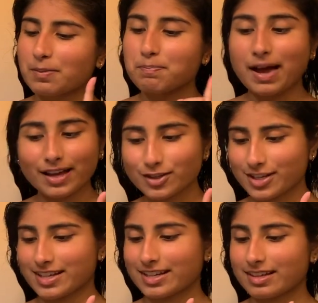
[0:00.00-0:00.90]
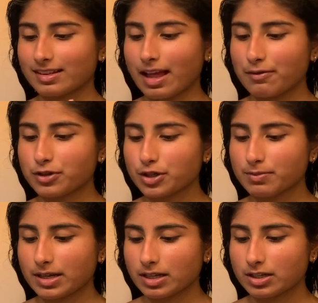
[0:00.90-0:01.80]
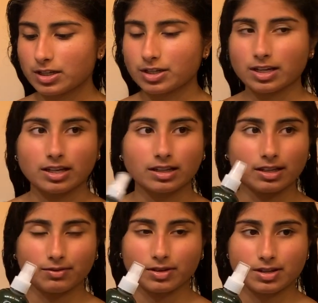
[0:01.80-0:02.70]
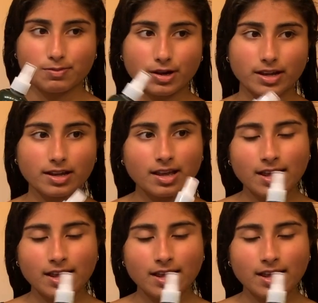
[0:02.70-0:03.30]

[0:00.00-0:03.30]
matching Lavender Mint Conditioning Leave-In Spray,